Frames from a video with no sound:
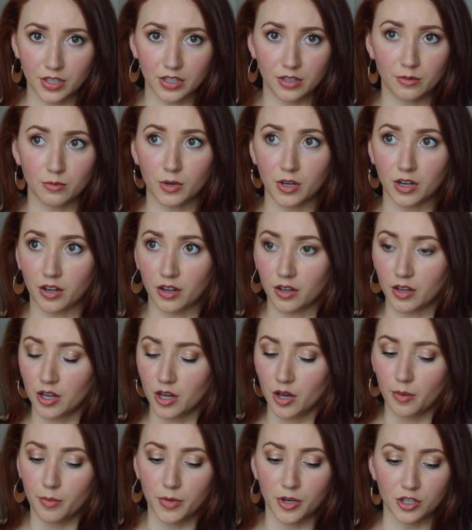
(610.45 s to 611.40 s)
I didn't want to
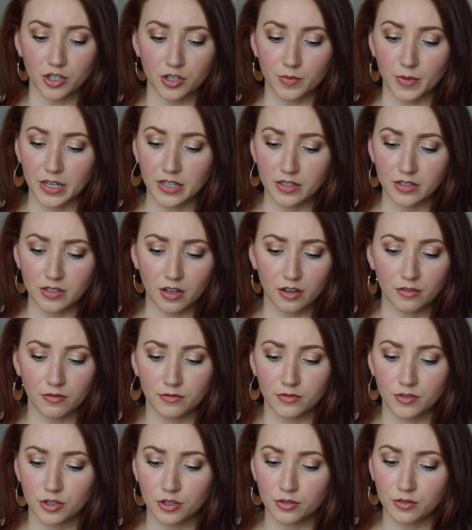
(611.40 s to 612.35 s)
push
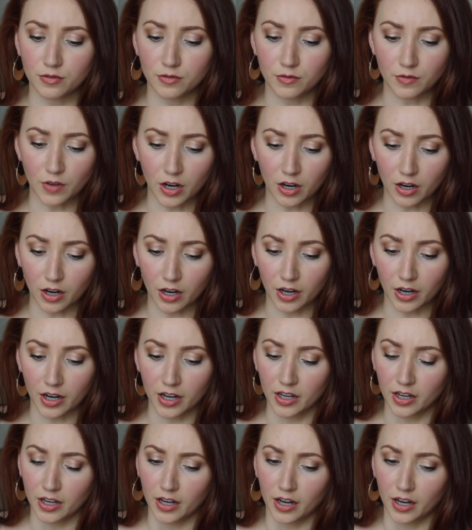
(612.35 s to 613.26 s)
myself too far.